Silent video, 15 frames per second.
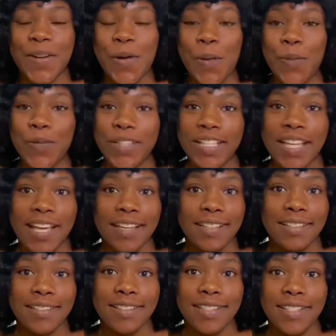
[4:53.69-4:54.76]
Hopefully I
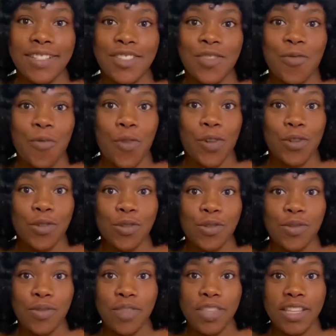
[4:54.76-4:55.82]
can teach one or
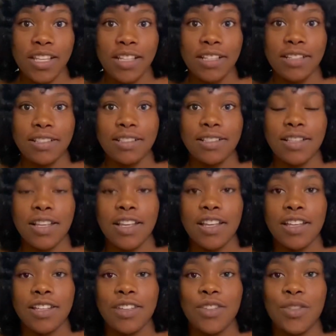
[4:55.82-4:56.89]
two things,
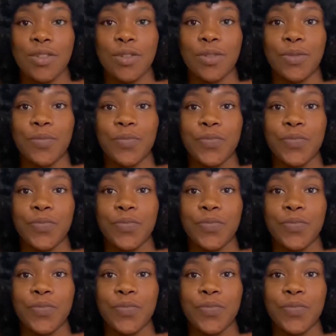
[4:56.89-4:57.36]
you know,